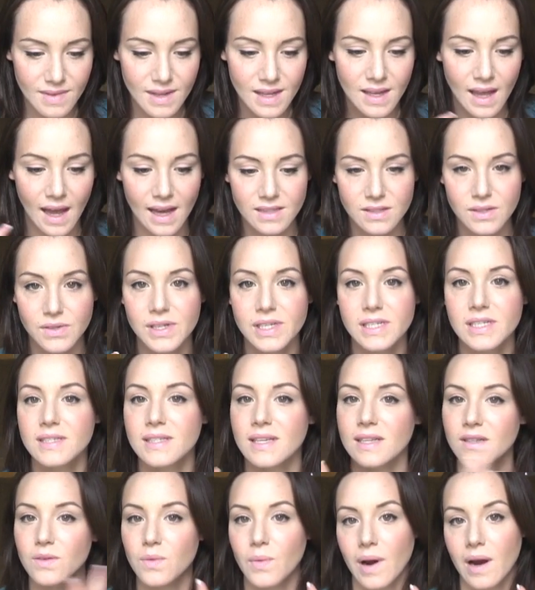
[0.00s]
Yeah, so he just
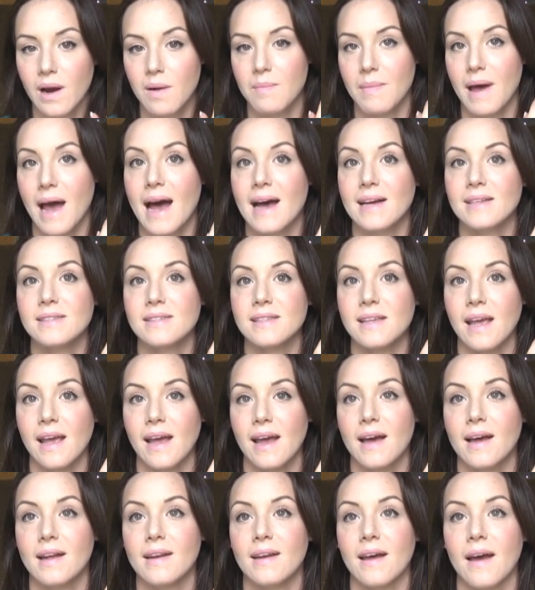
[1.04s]
said to wear a mask,
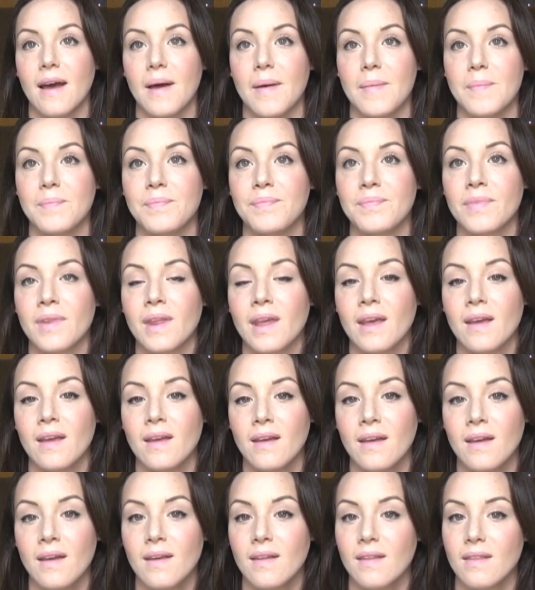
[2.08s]
and
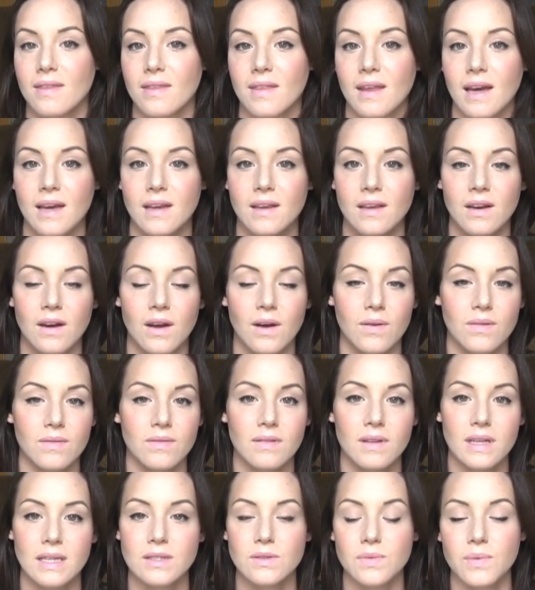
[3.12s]
that, you know,
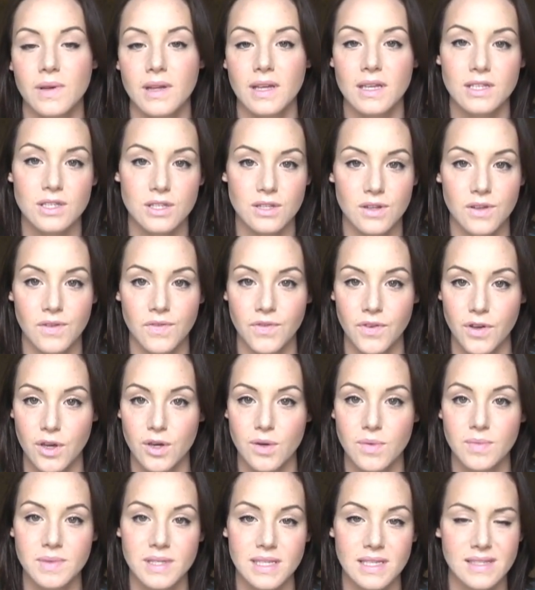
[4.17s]
it's really just the
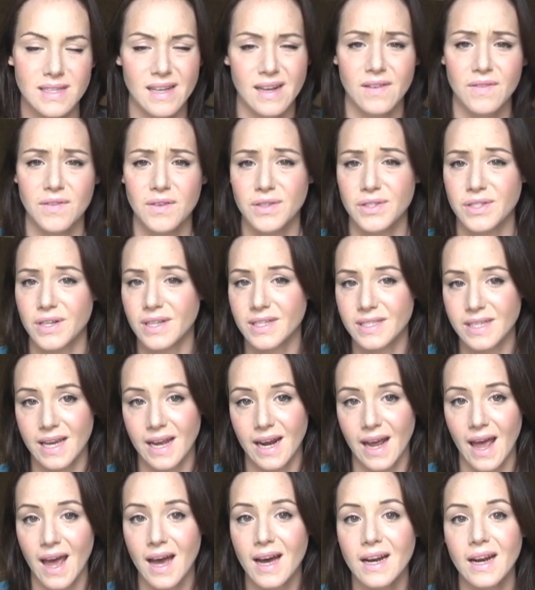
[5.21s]
fumes. He said if you start to get
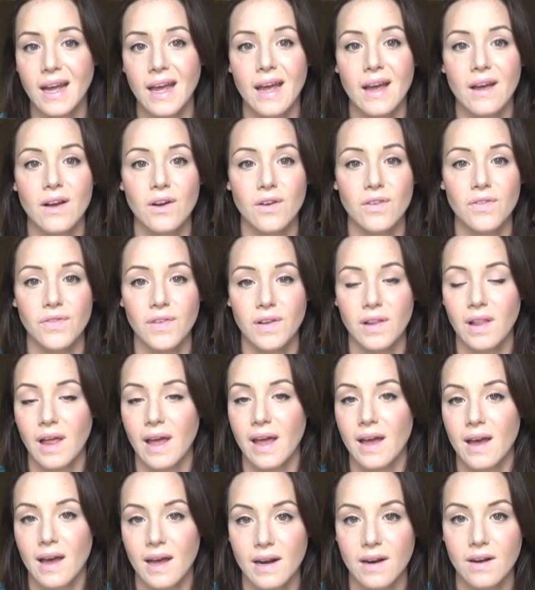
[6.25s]
a headache or feel
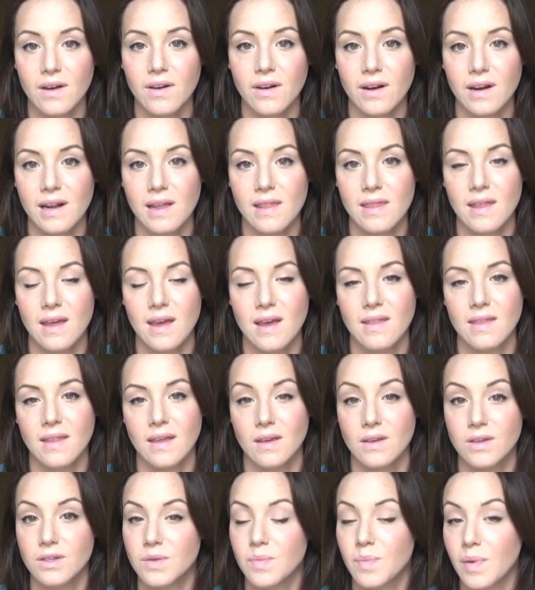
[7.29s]
lightheaded or anything, then
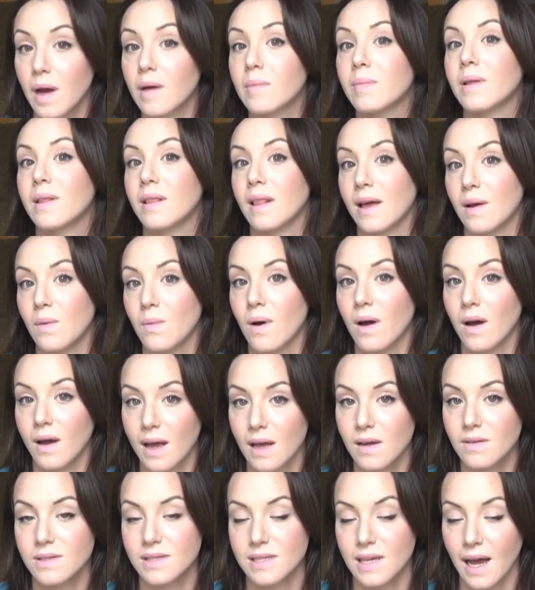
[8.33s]
you should probably like walk
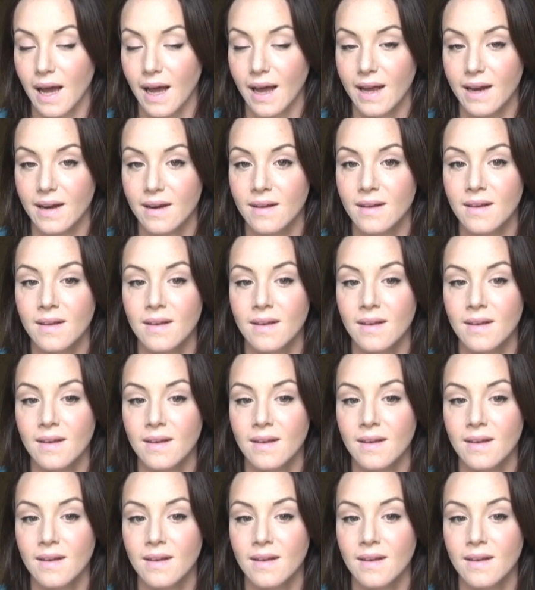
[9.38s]
outside.